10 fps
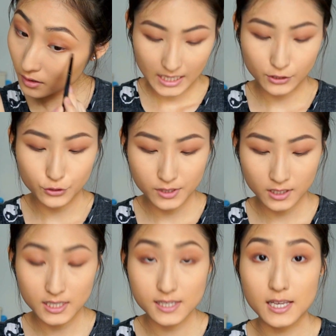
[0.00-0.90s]
And
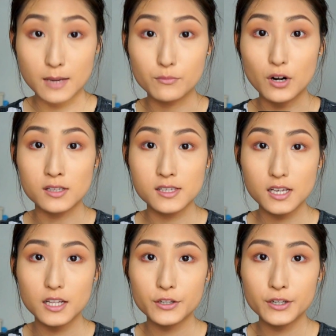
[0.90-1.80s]
using the same bronze
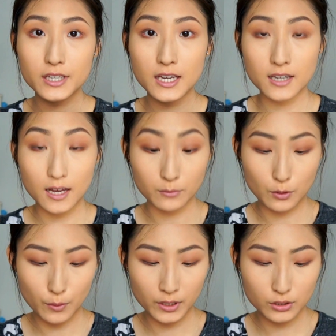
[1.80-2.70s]
color again, I'm
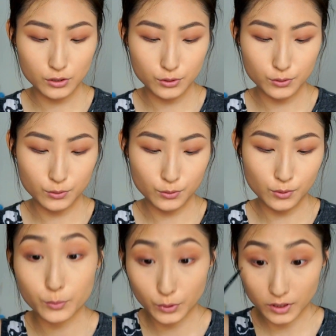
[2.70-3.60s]
going
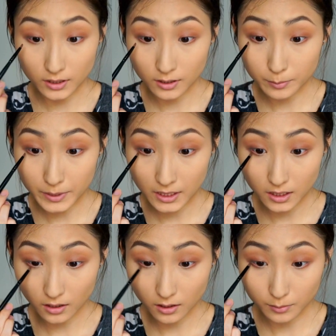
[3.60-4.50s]
to put a little bit
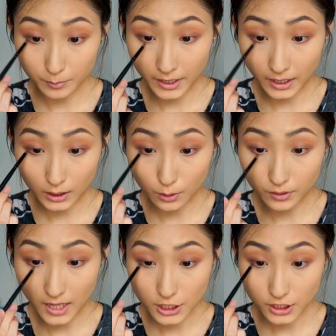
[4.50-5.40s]
on my lower
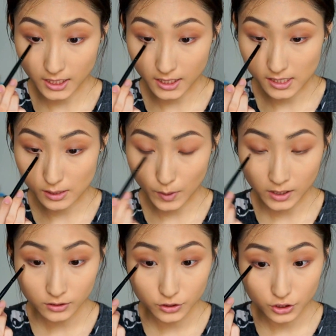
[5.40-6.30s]
lash line as
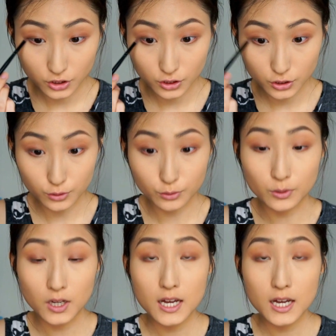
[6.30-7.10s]
well to